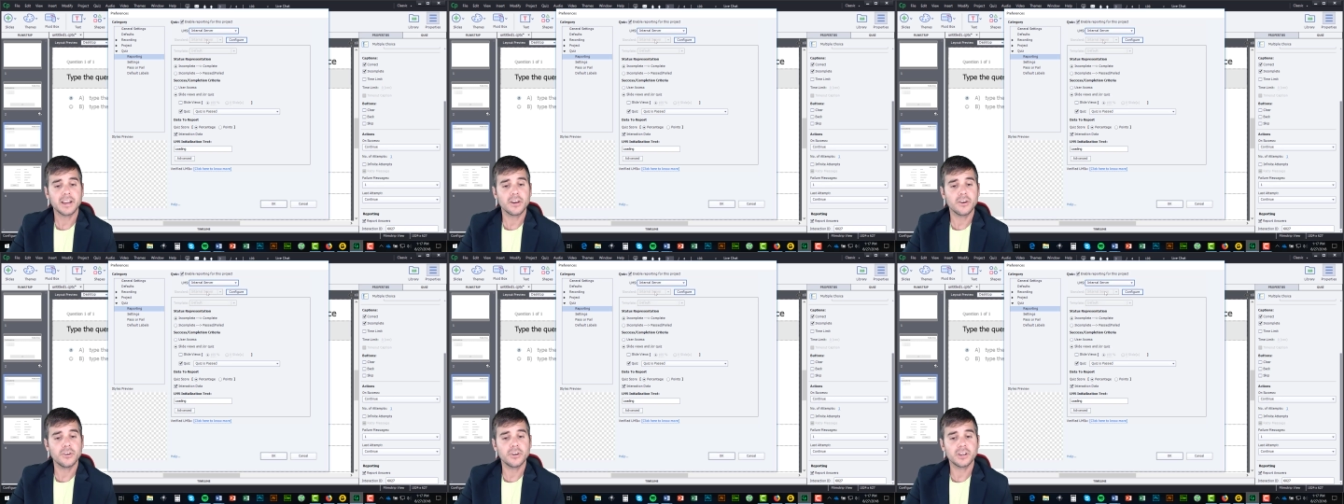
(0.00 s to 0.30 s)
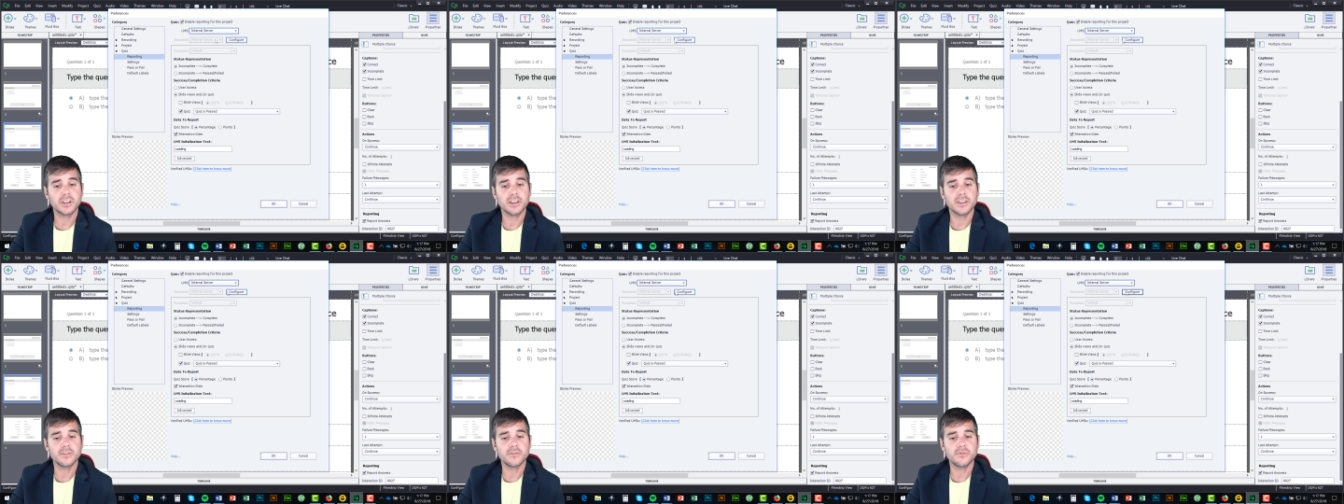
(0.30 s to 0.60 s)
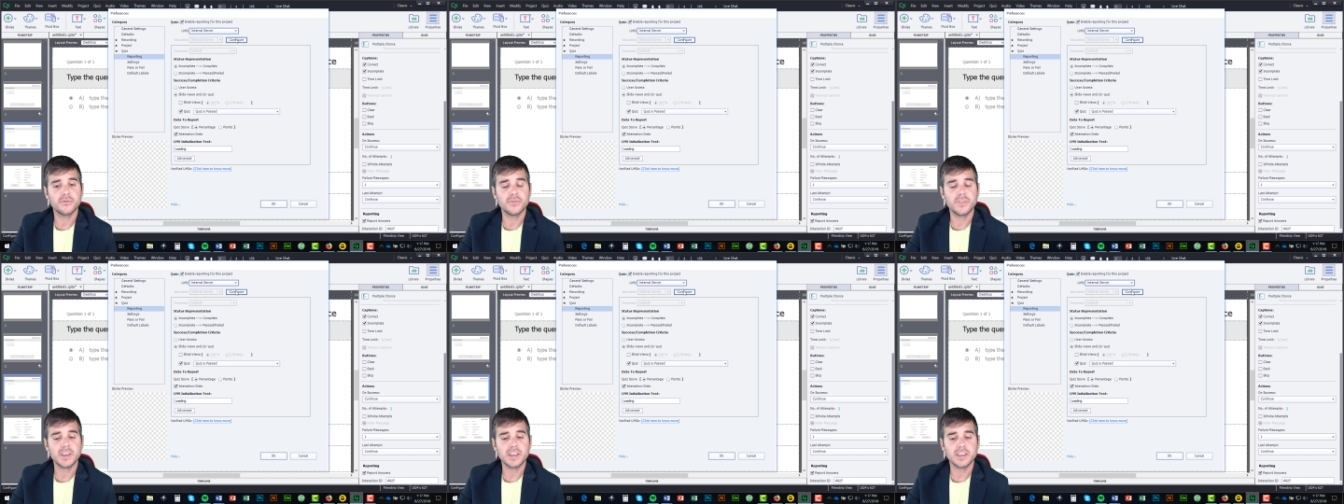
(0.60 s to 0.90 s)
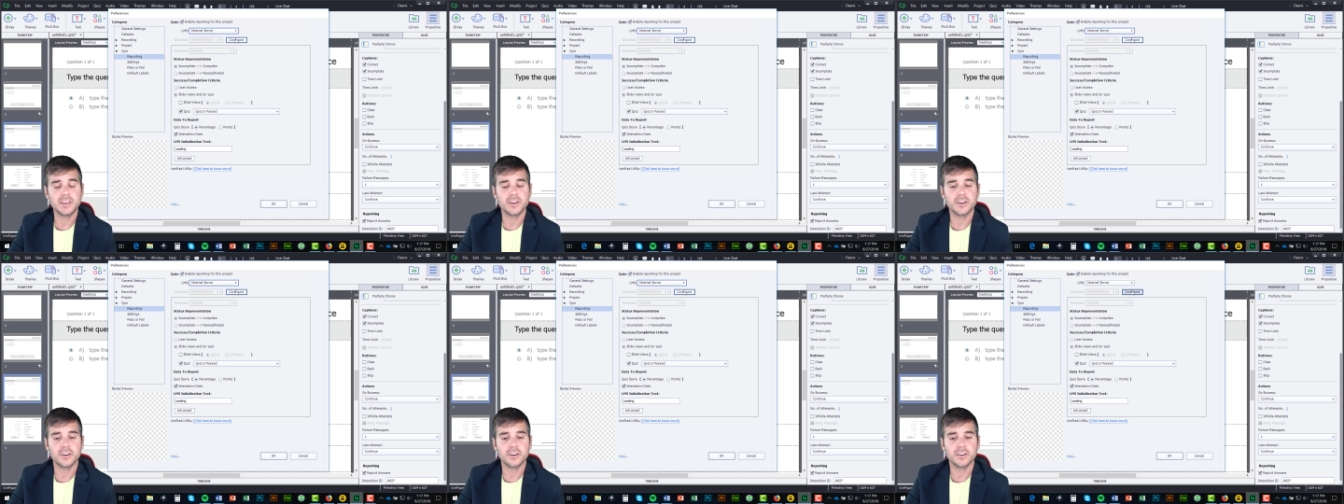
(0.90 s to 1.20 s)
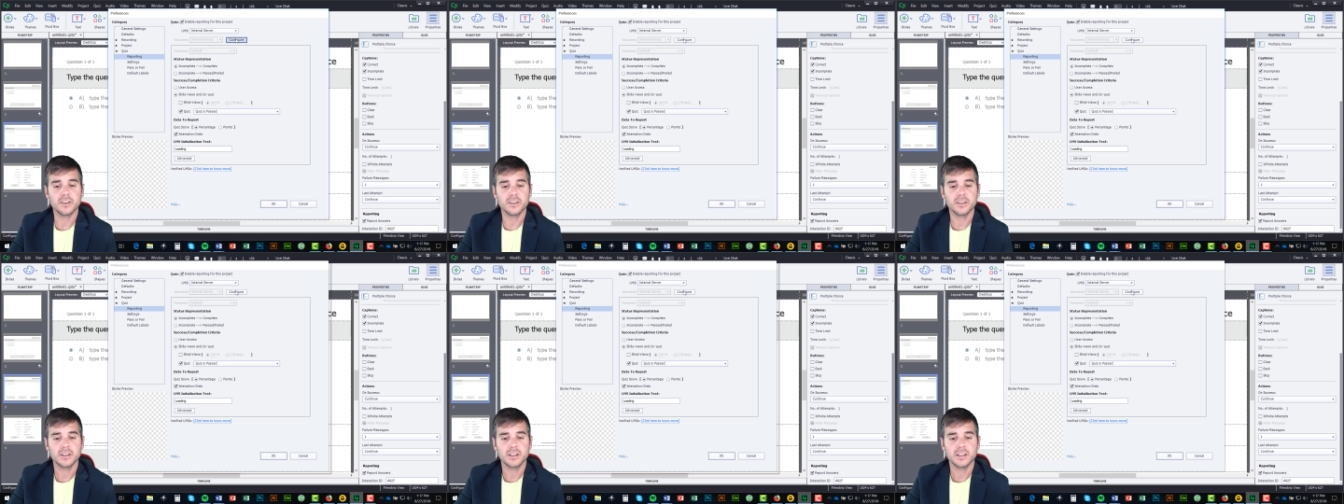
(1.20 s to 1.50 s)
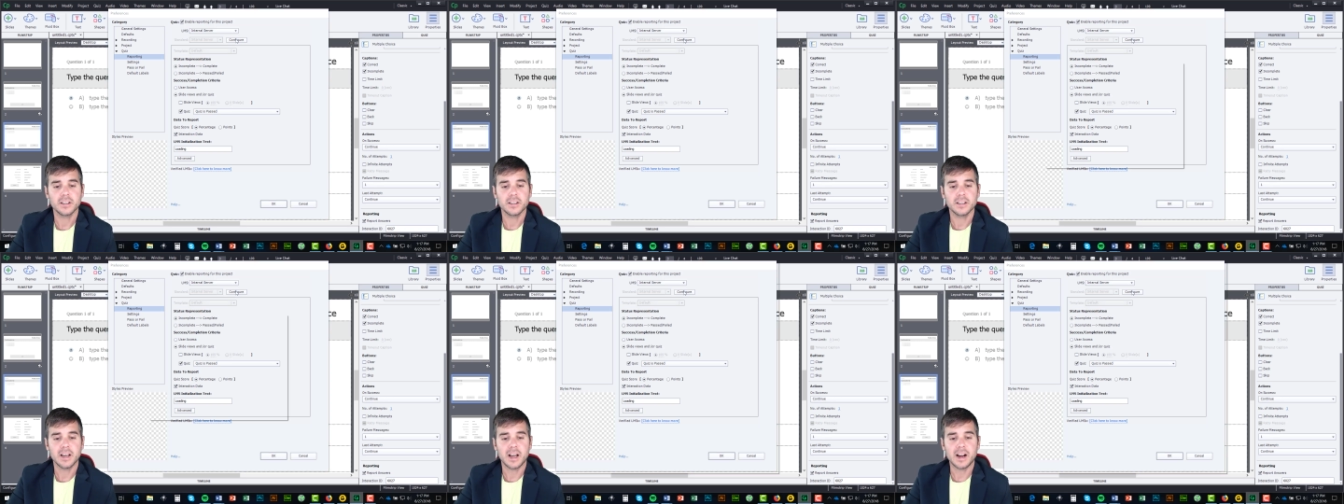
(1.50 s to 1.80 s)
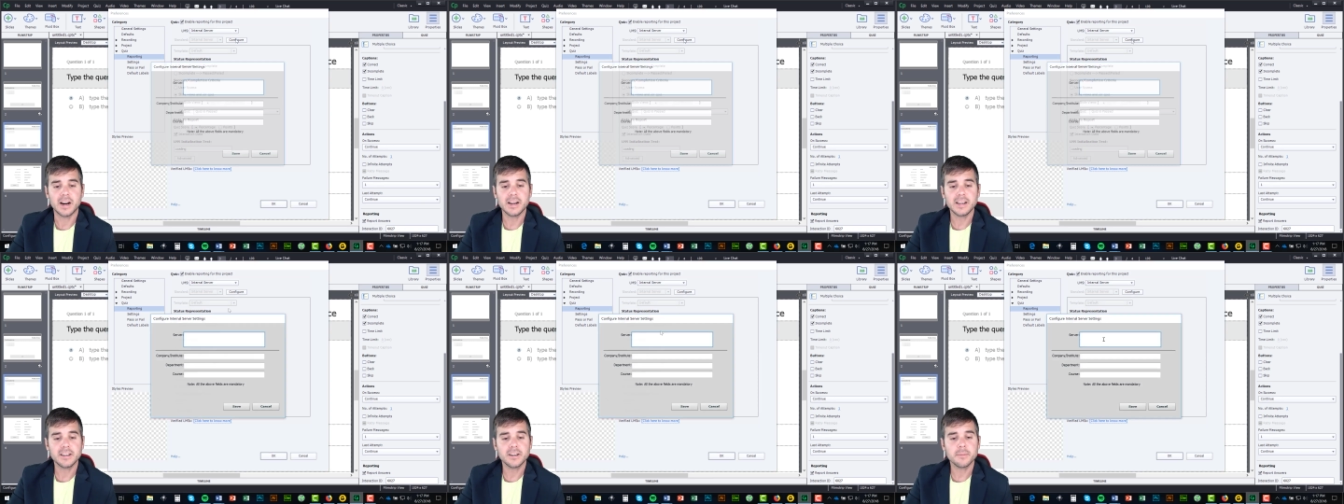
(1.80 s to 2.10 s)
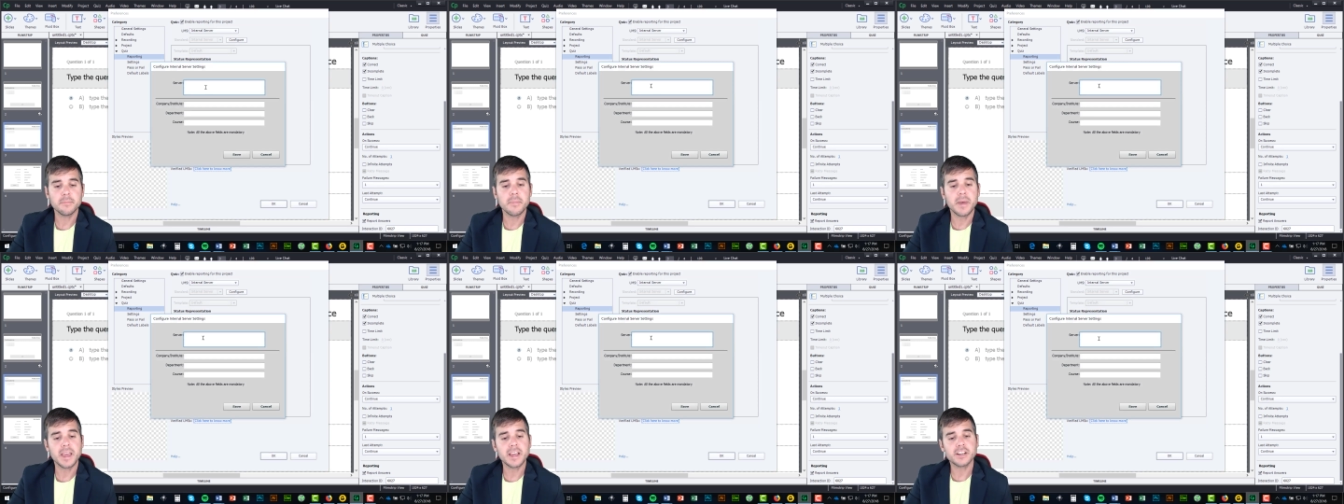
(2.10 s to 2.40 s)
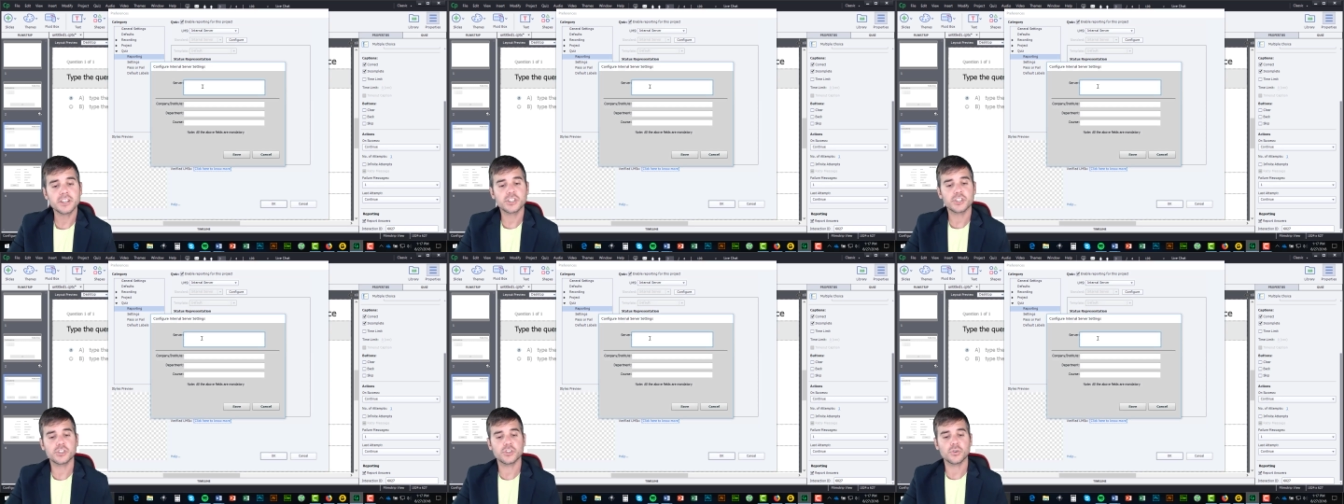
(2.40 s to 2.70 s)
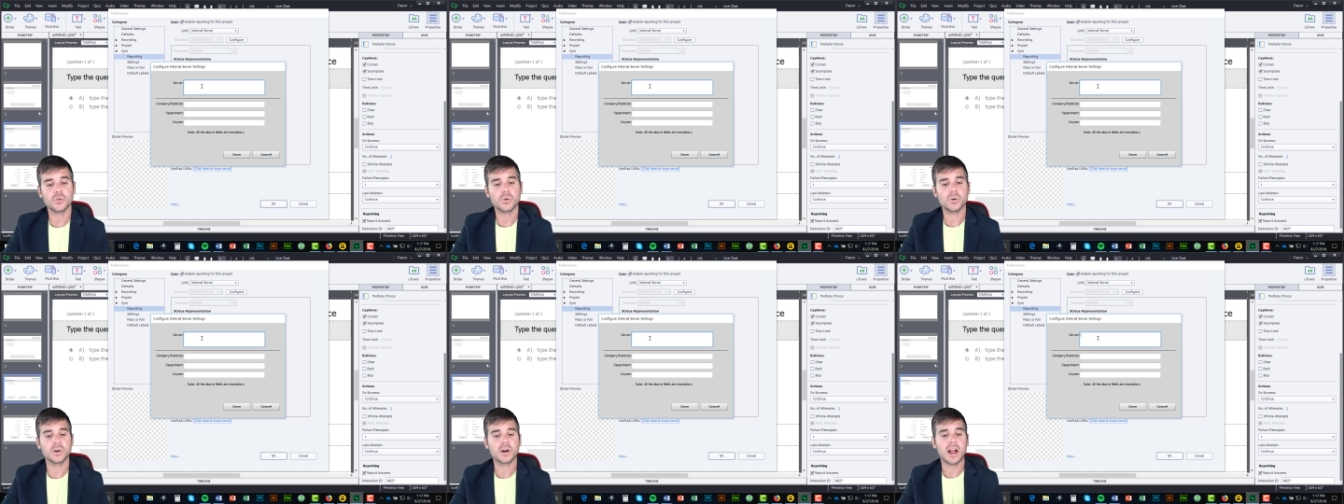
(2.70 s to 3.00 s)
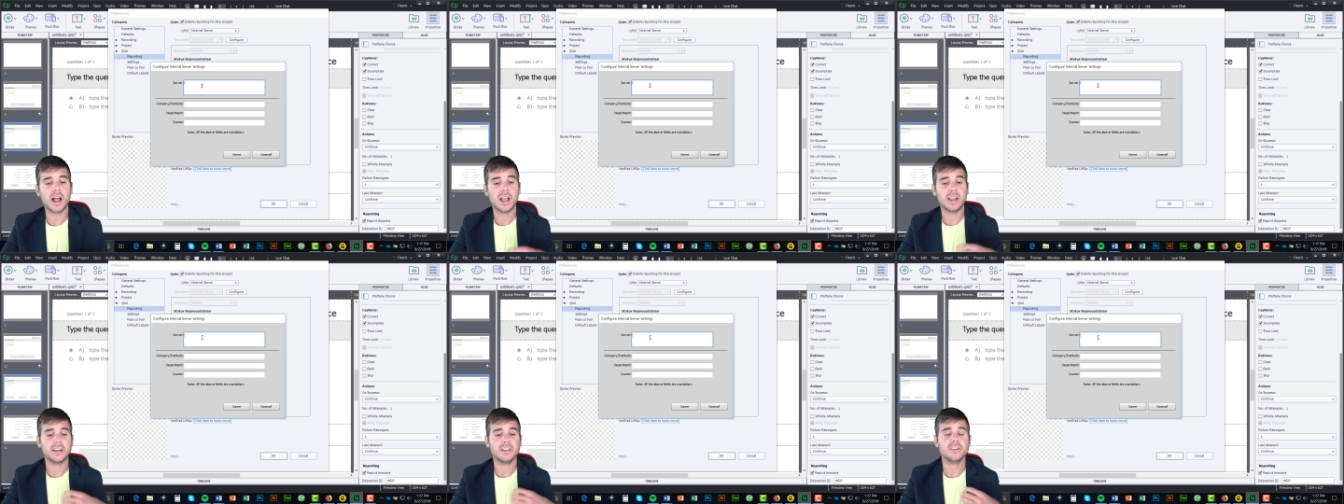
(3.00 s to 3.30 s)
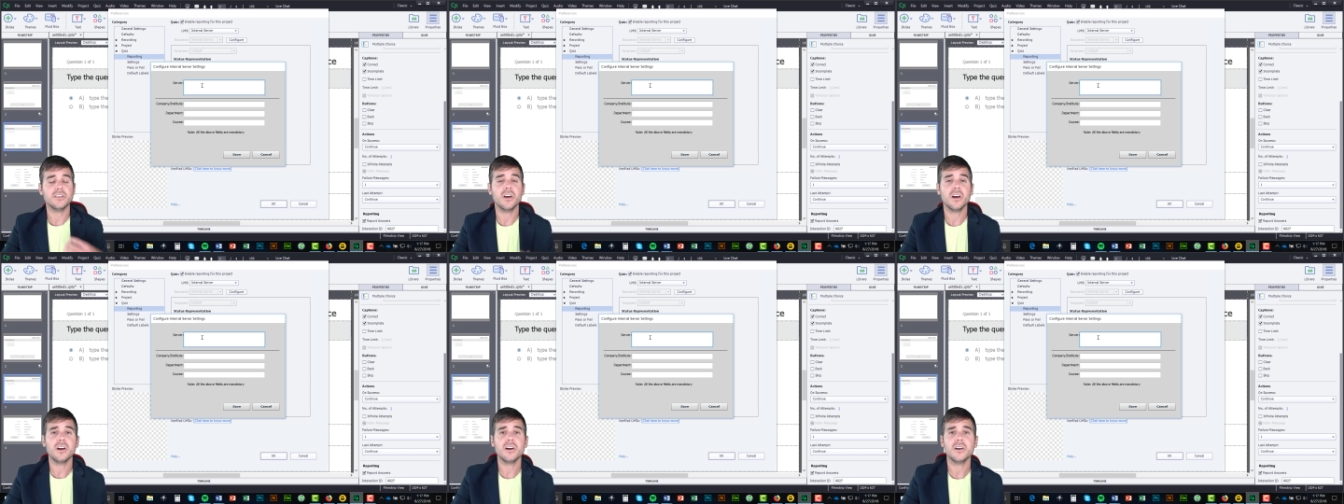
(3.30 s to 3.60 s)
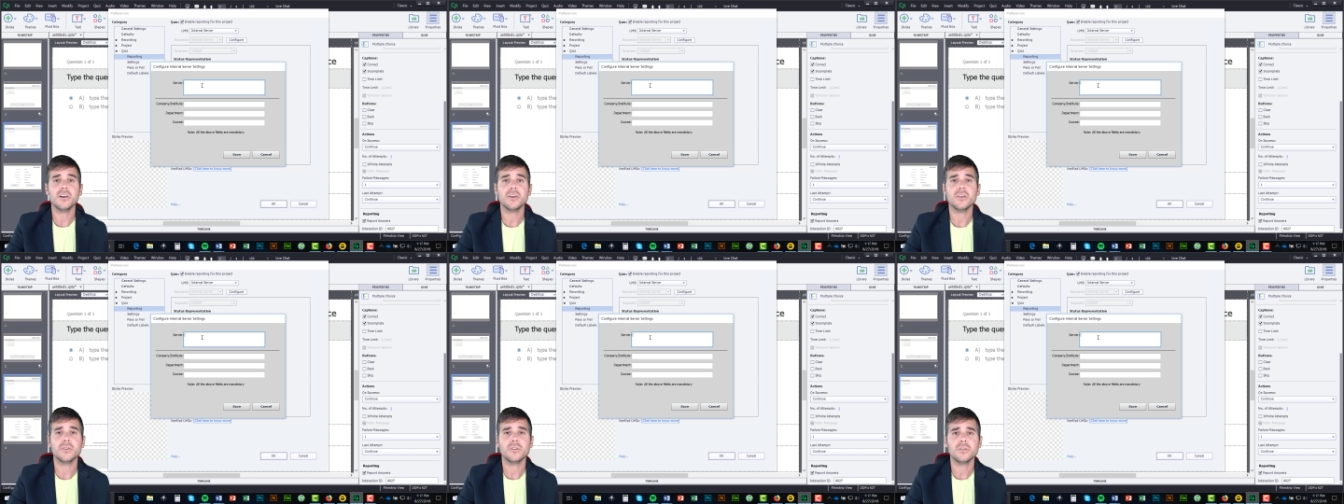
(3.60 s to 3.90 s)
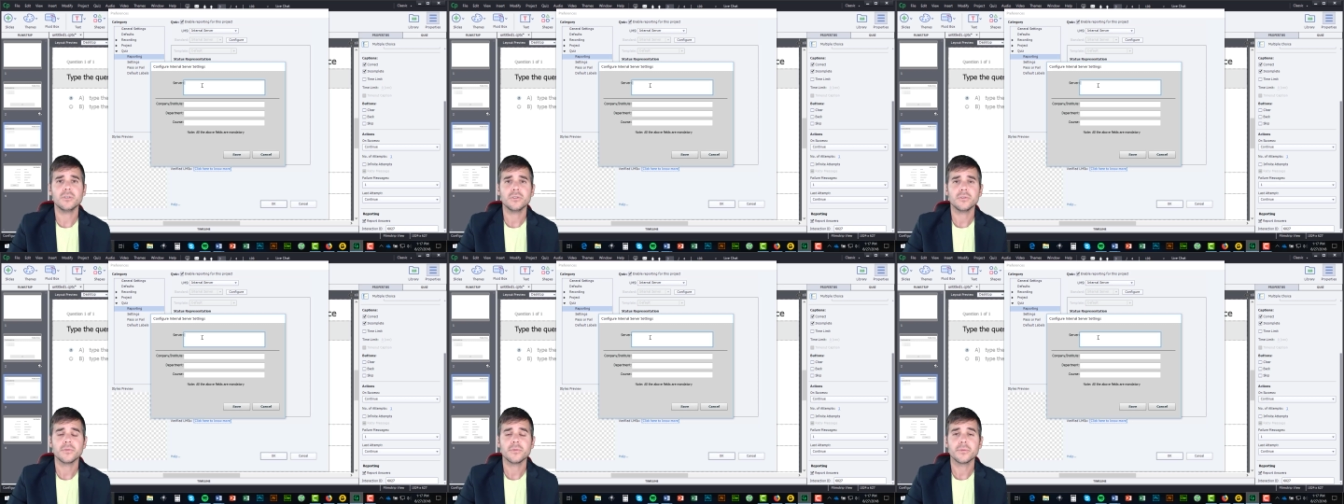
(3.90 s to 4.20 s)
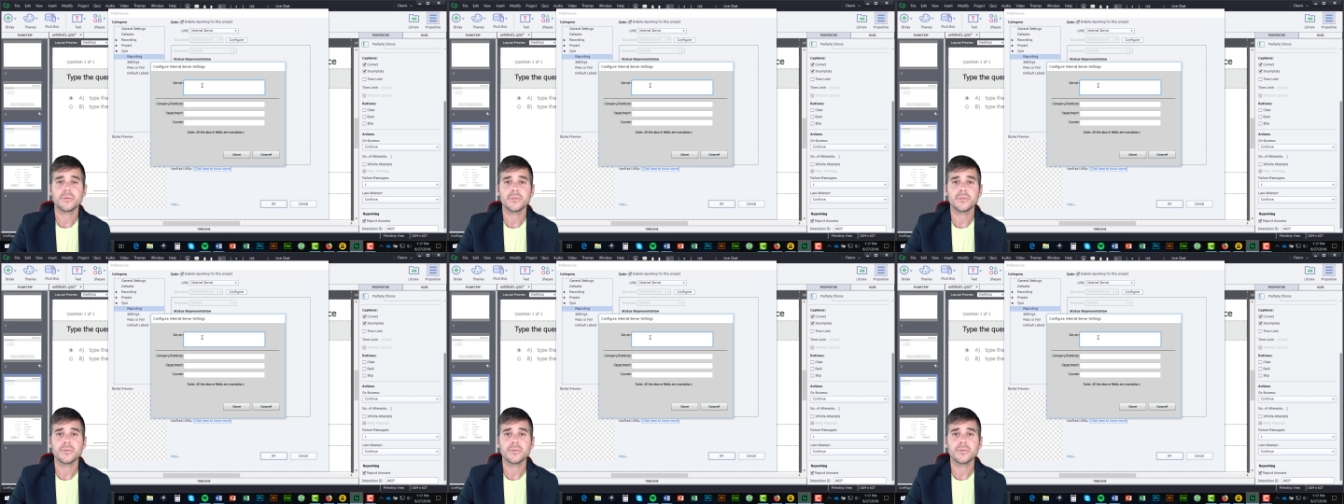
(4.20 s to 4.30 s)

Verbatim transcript: I go to configure. I need to make sure I know